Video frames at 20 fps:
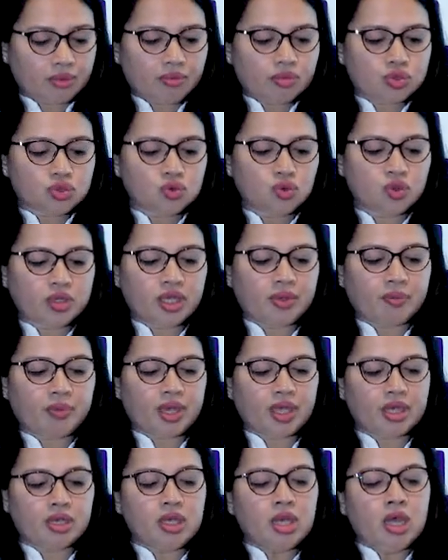shooting
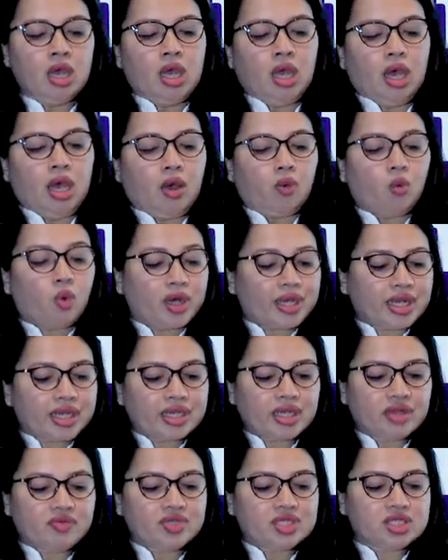pain, what
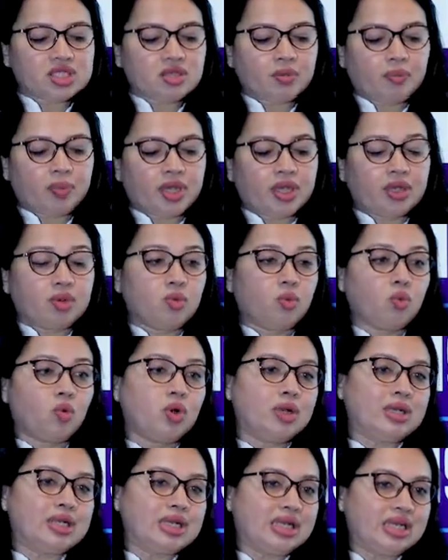aggravates the pain,
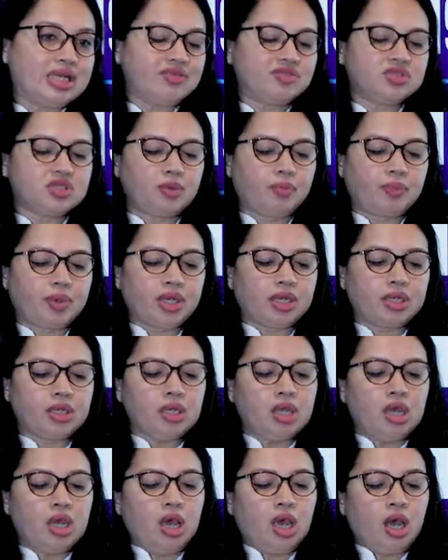what relieves the pain,
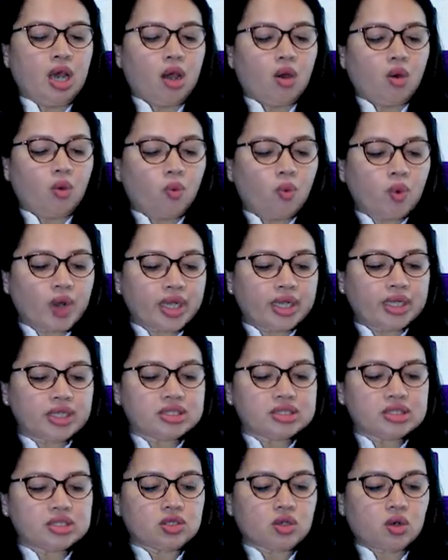when
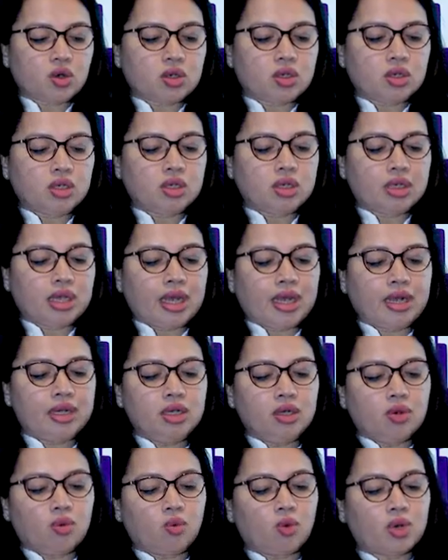does it occur, and
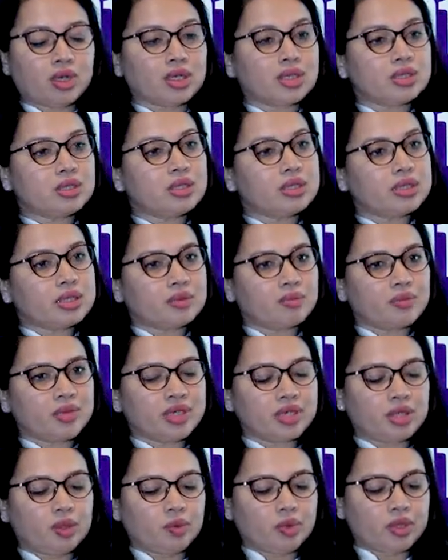what are the
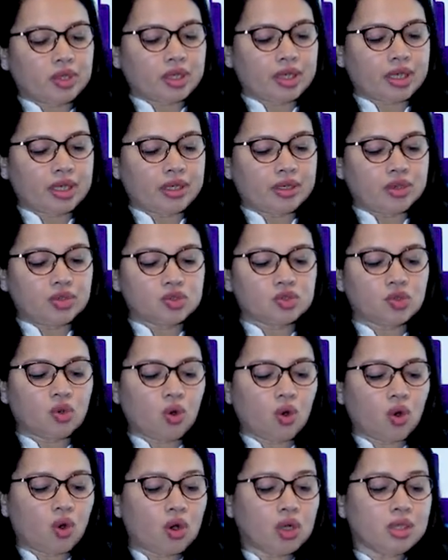treatment given again. So
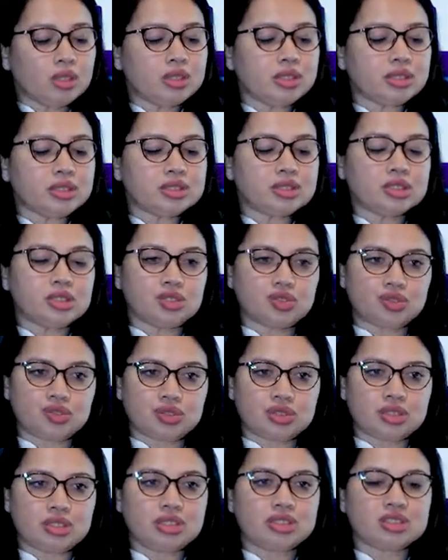all this
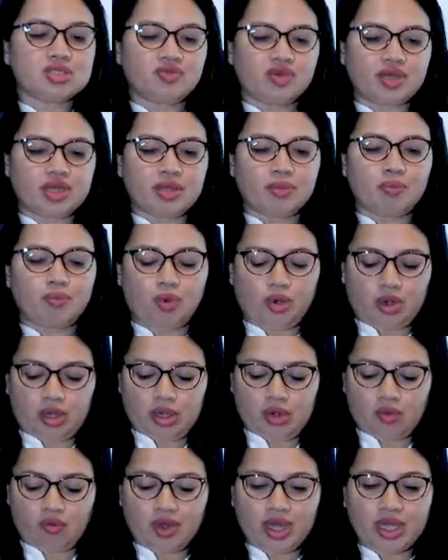history is very
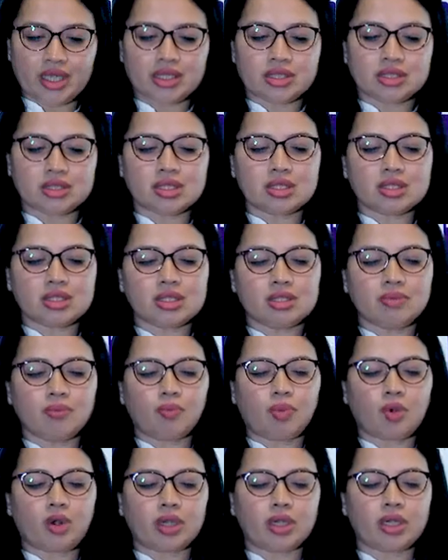important. Why is it
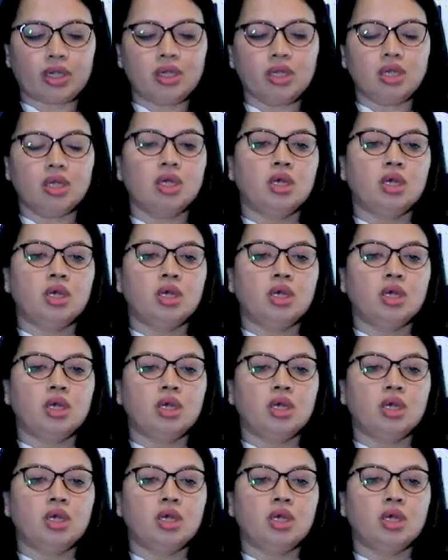important